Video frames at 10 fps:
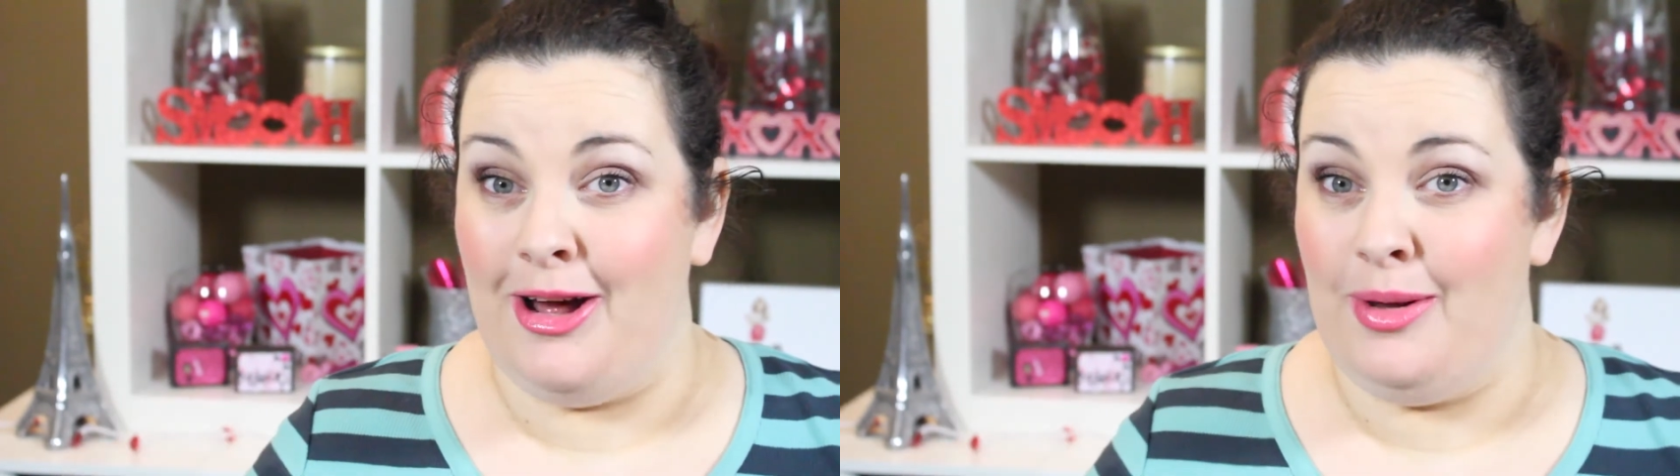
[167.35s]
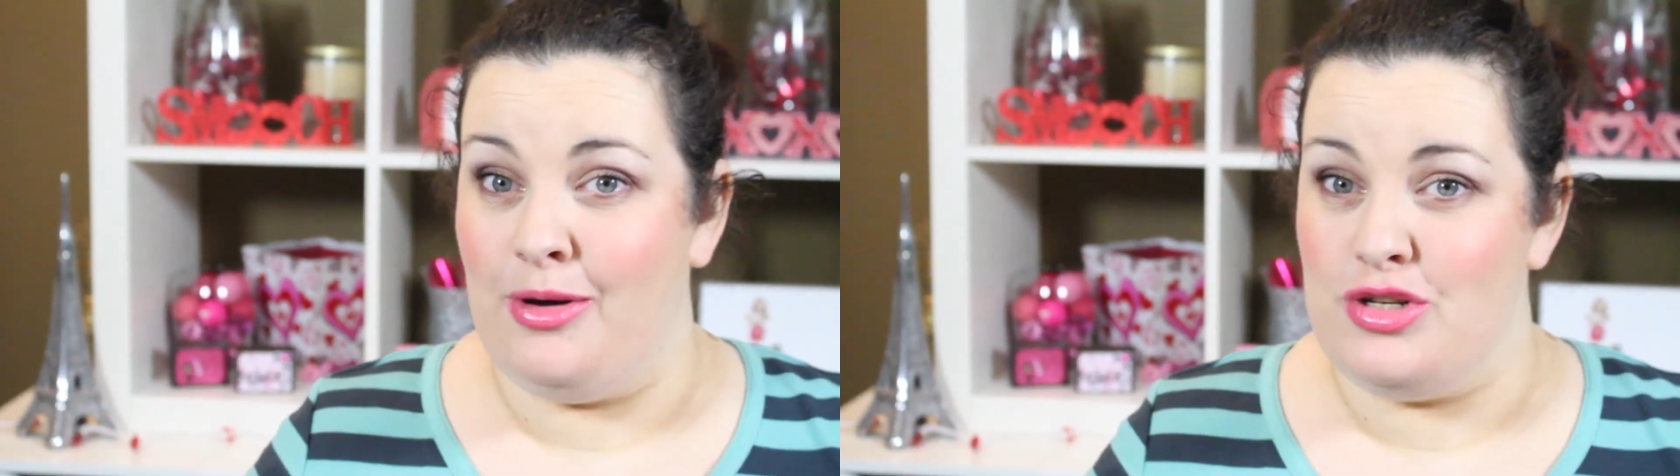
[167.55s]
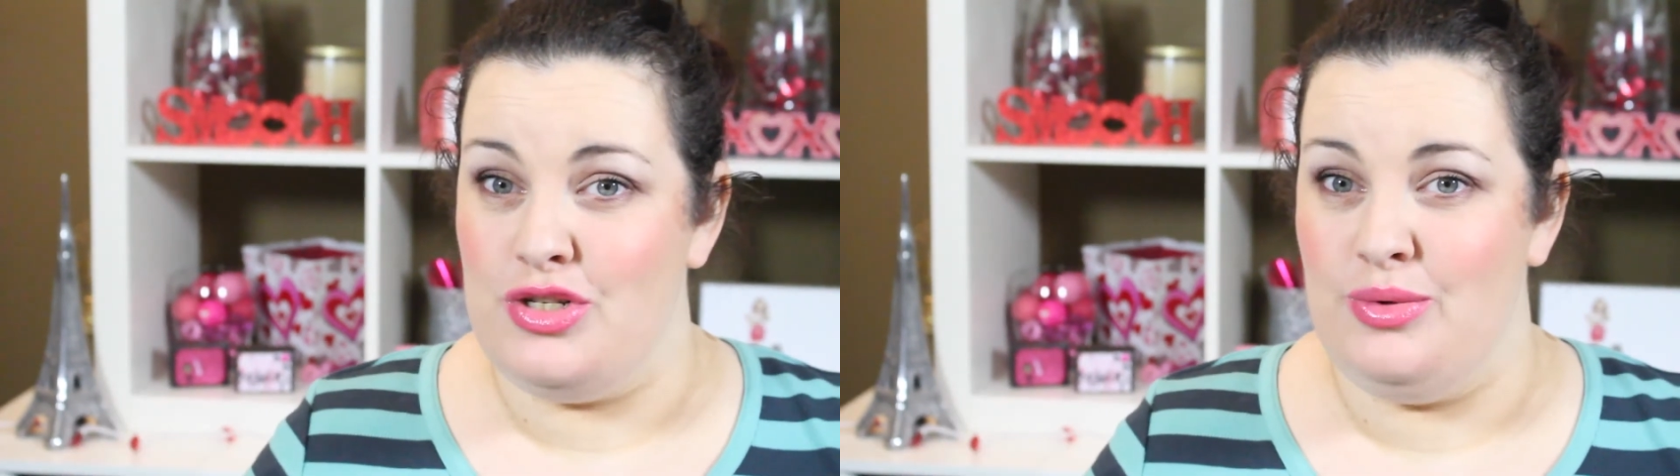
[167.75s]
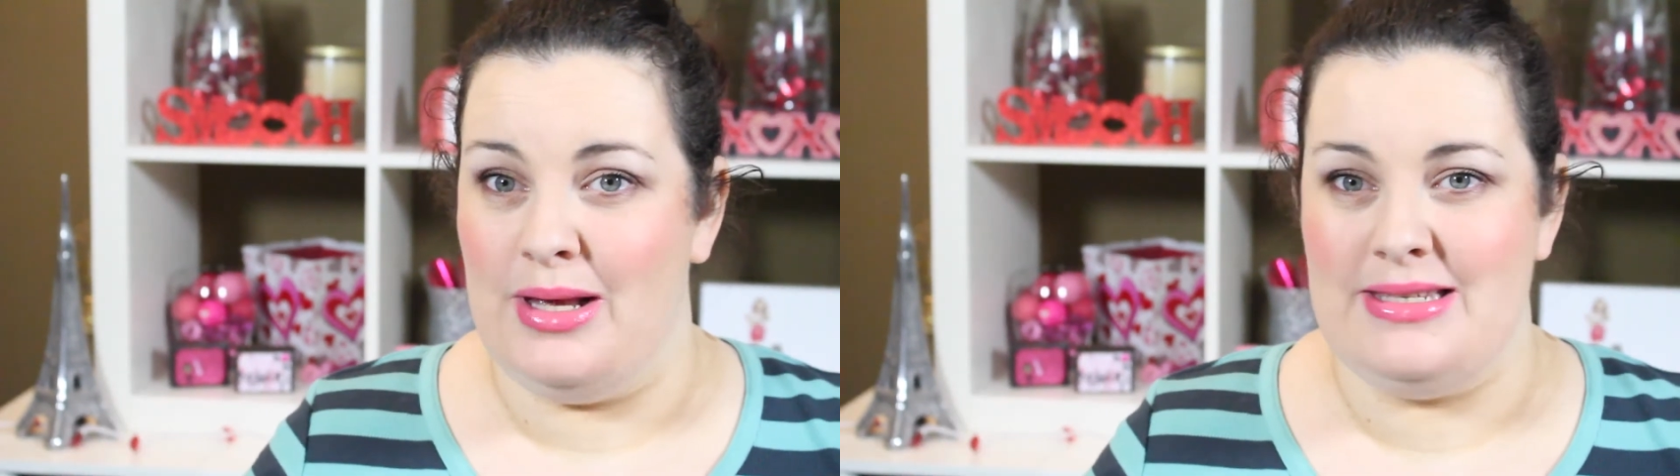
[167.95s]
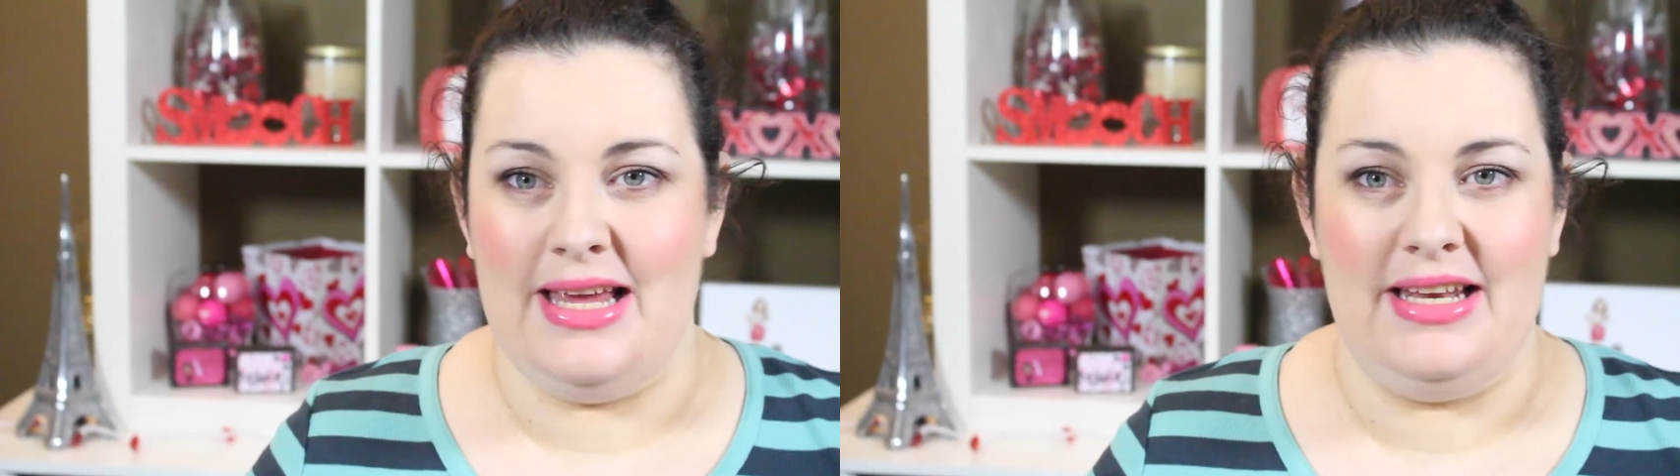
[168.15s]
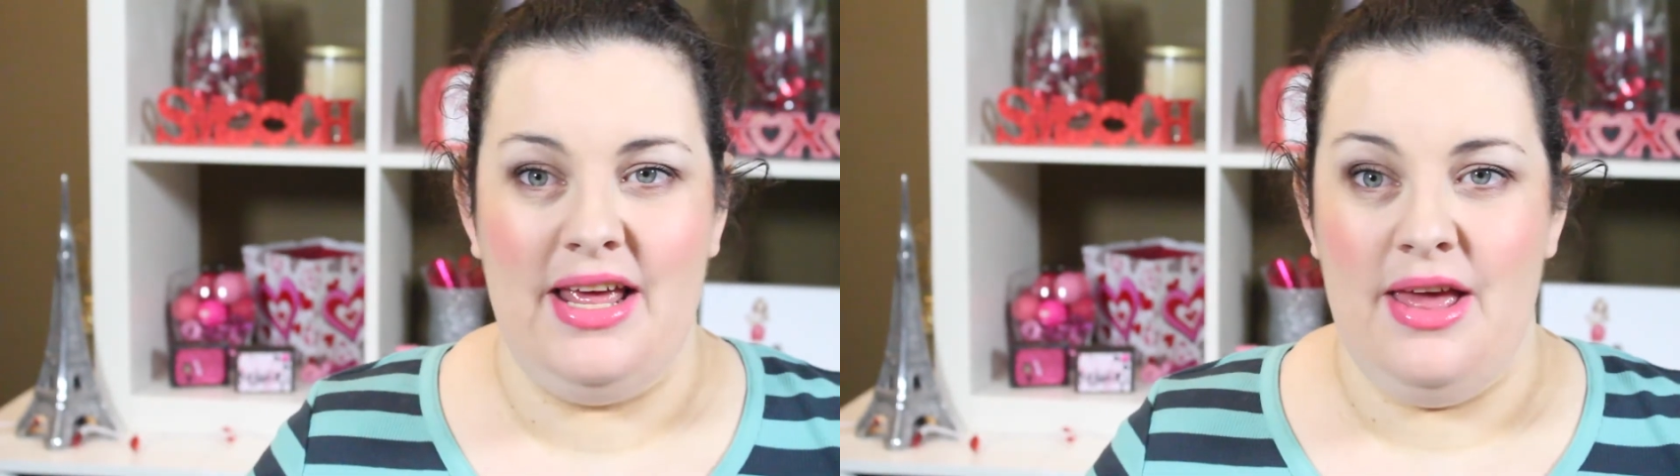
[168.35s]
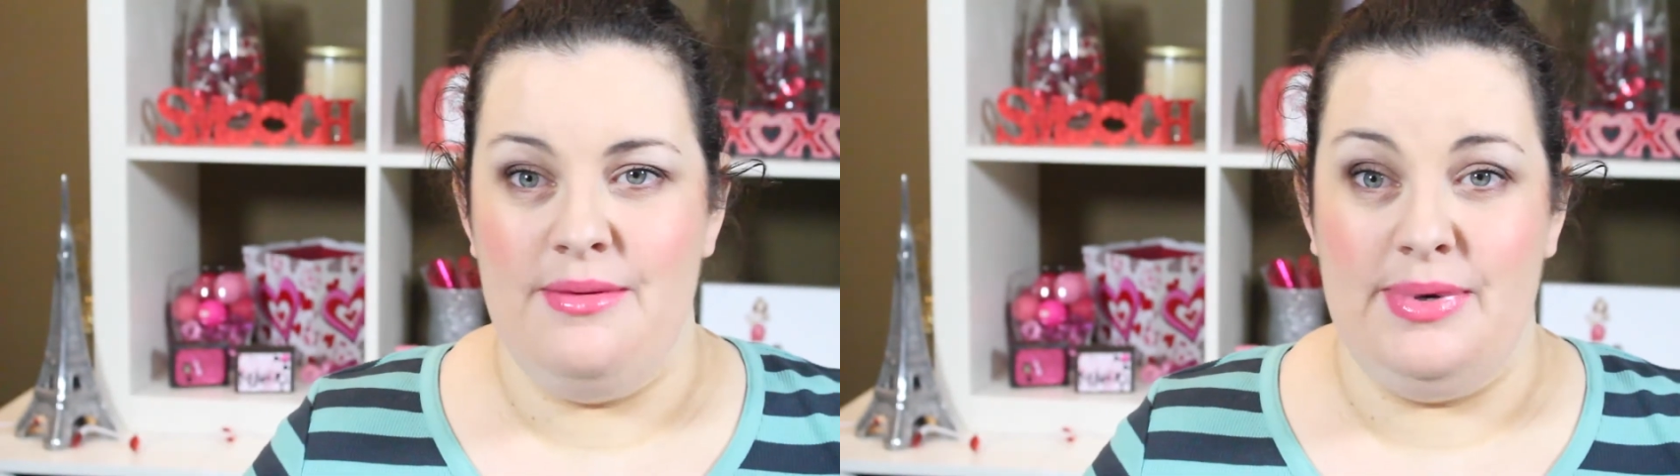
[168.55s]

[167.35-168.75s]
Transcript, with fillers: body washes you get sent,